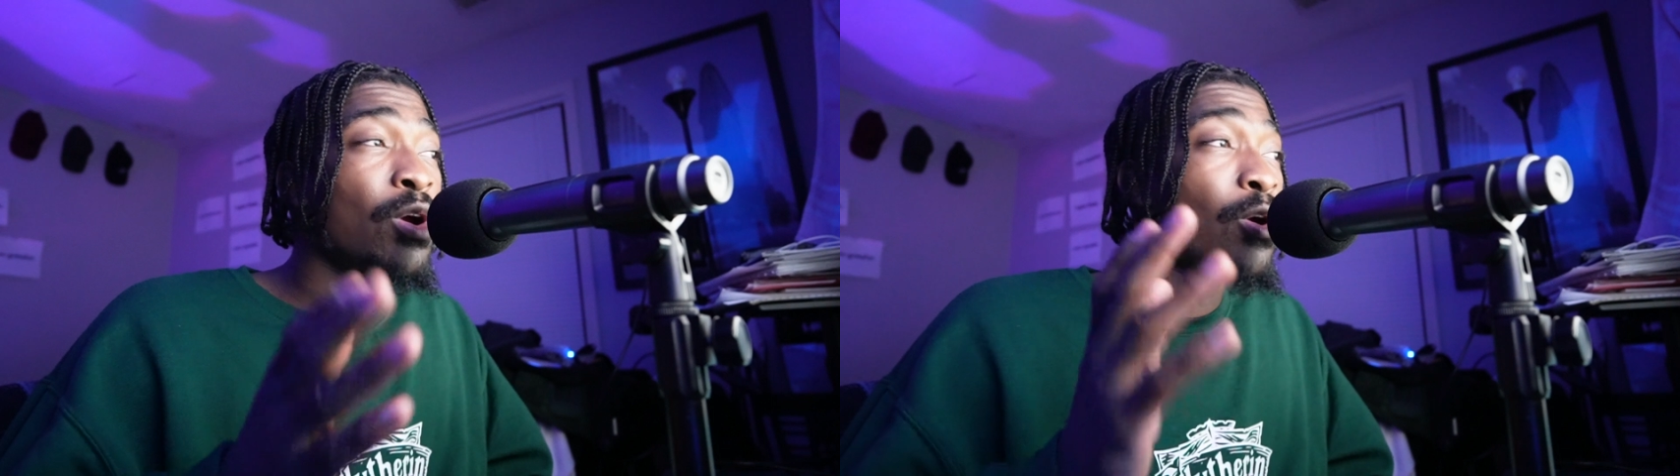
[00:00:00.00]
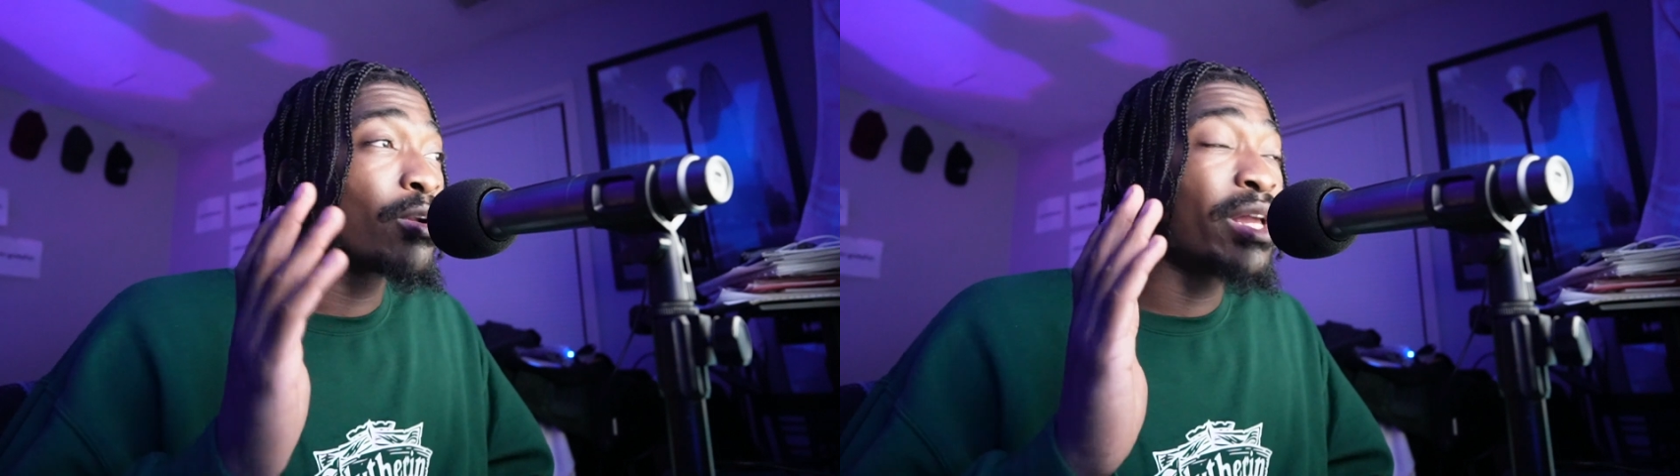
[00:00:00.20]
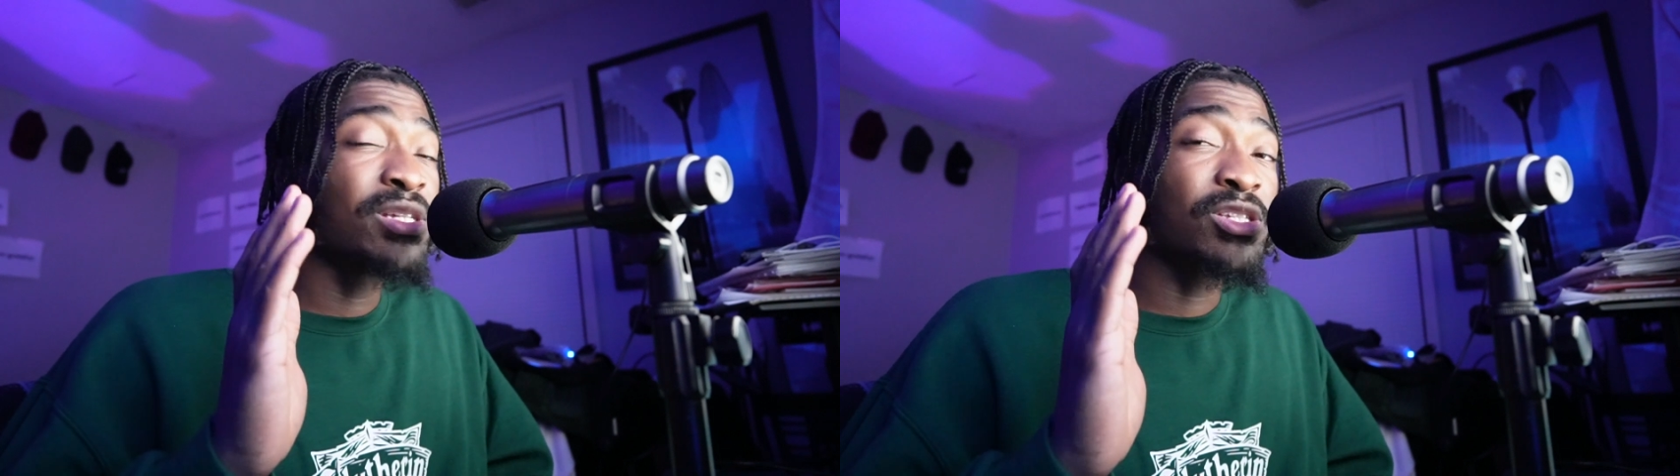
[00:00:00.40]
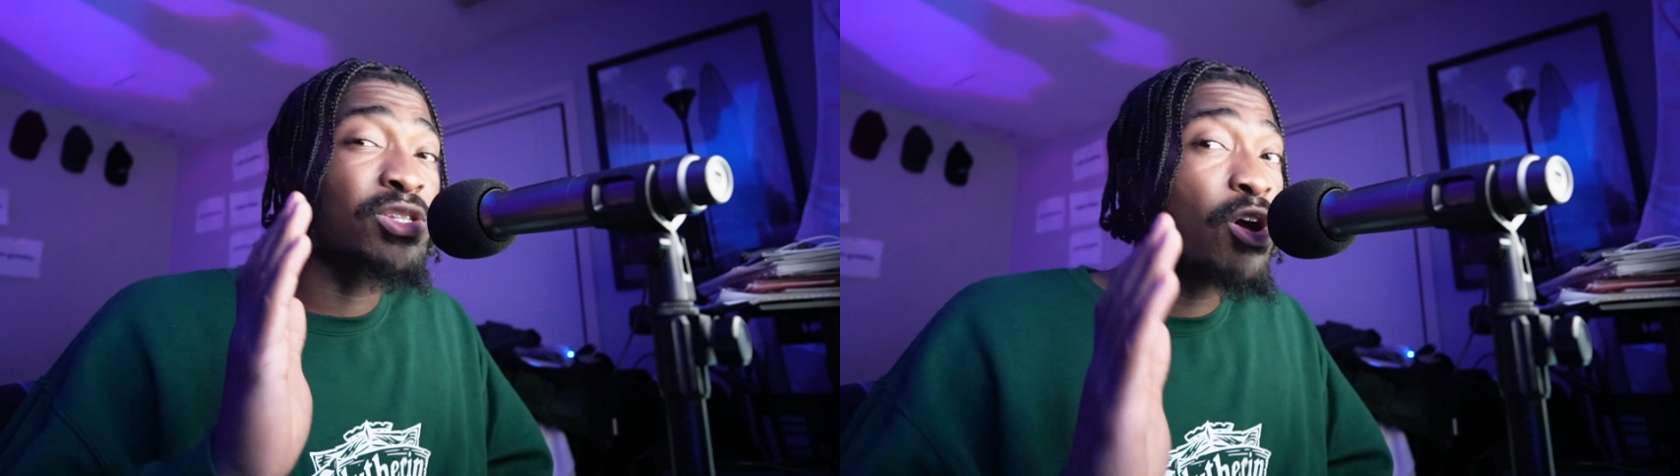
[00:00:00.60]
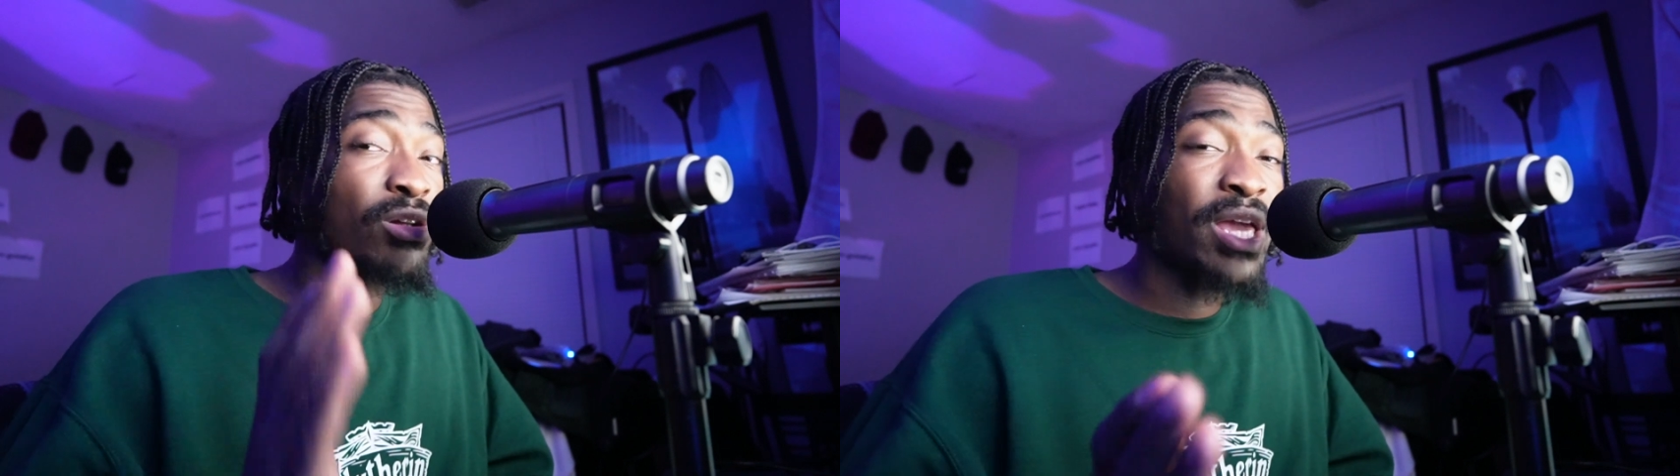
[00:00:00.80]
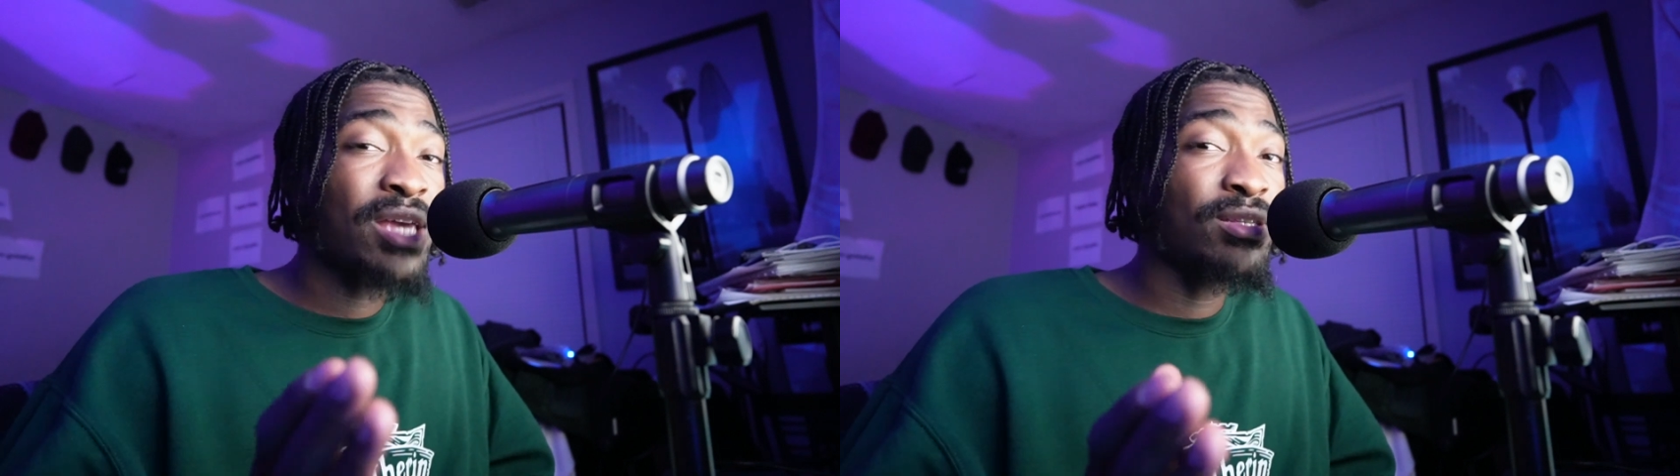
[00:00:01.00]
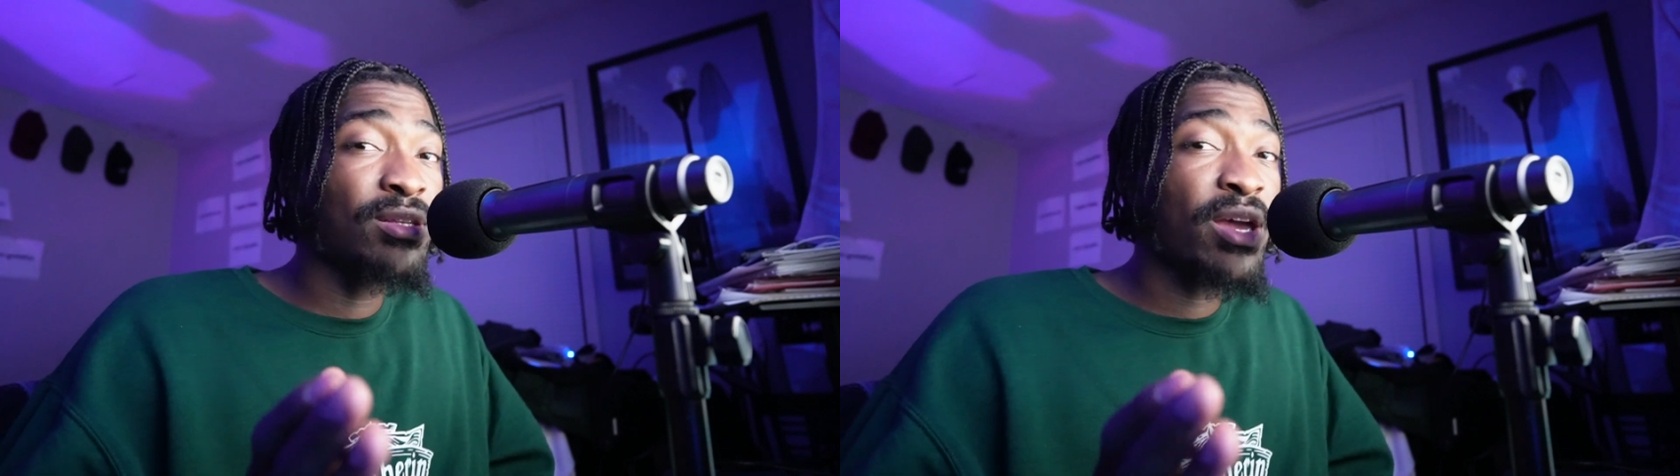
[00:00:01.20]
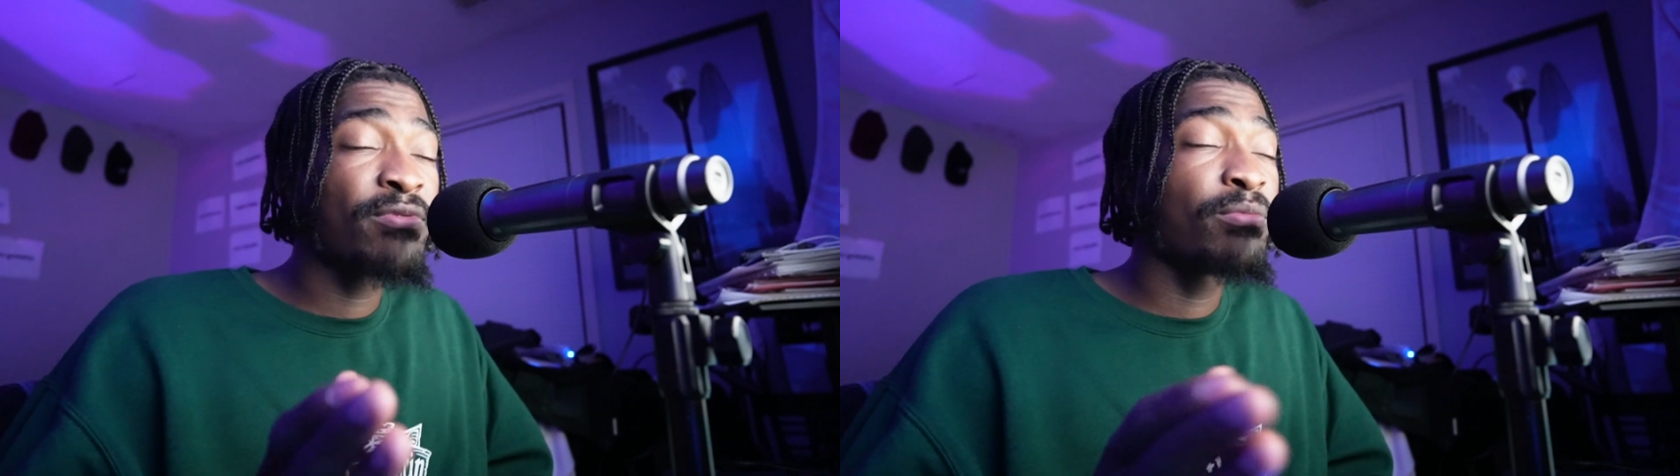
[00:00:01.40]
or they just talk nasty
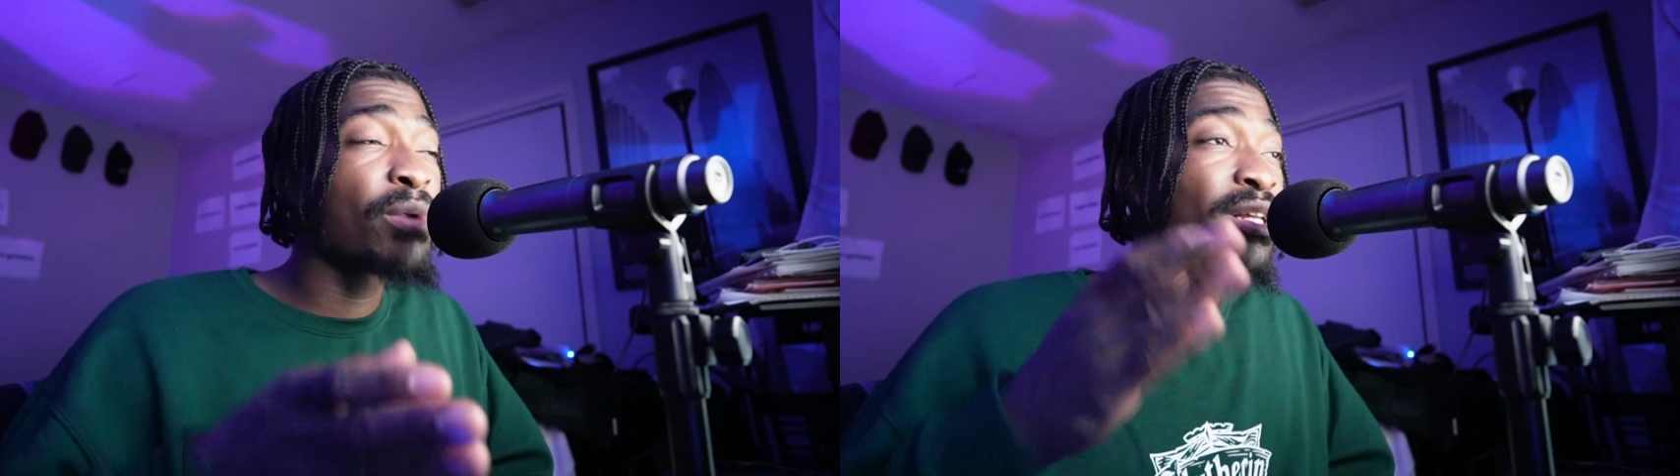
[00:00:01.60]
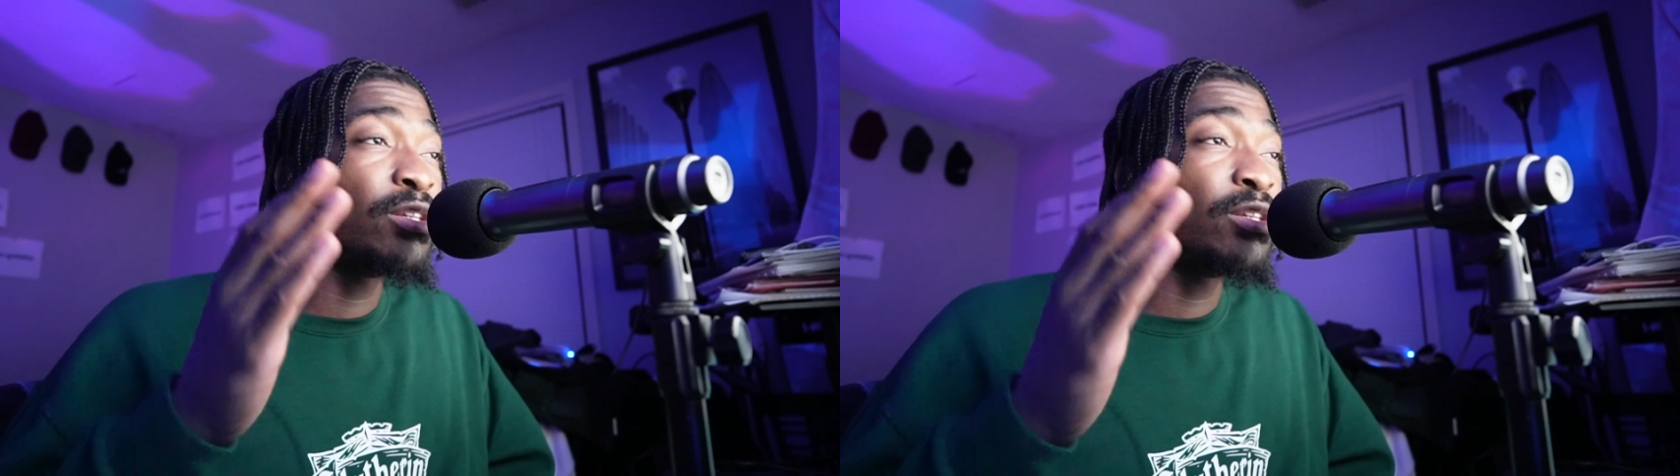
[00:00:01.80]
to everybody,